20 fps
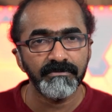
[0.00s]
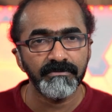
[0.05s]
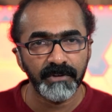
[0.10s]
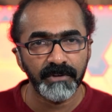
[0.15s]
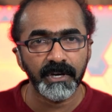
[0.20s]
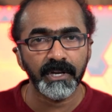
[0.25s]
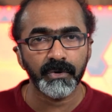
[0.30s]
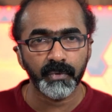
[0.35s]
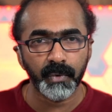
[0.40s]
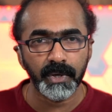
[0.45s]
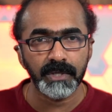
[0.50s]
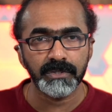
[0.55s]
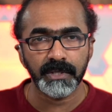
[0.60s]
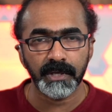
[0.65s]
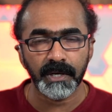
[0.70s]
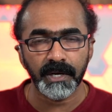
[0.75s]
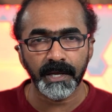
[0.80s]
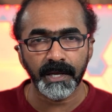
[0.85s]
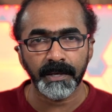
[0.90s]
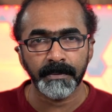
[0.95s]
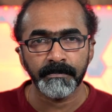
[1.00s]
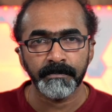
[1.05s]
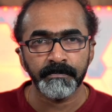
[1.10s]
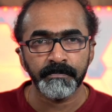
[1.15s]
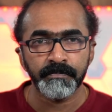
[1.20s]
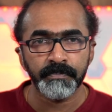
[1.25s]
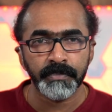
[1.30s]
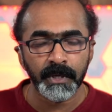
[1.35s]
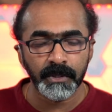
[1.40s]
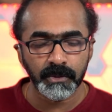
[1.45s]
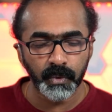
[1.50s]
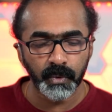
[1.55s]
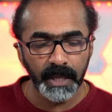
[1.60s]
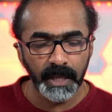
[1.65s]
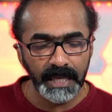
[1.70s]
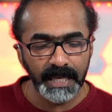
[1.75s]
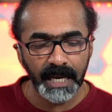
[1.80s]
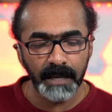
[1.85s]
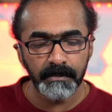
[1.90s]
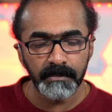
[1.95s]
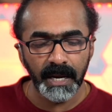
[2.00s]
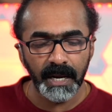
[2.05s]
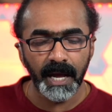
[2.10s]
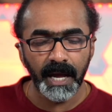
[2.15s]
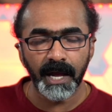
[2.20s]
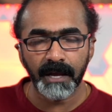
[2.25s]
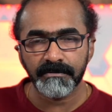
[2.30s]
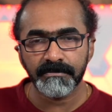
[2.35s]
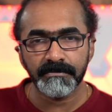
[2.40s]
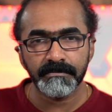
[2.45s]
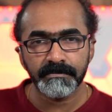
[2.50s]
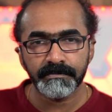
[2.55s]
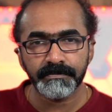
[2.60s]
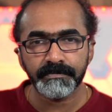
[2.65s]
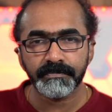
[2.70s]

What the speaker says: very recently. So Ecamm Live,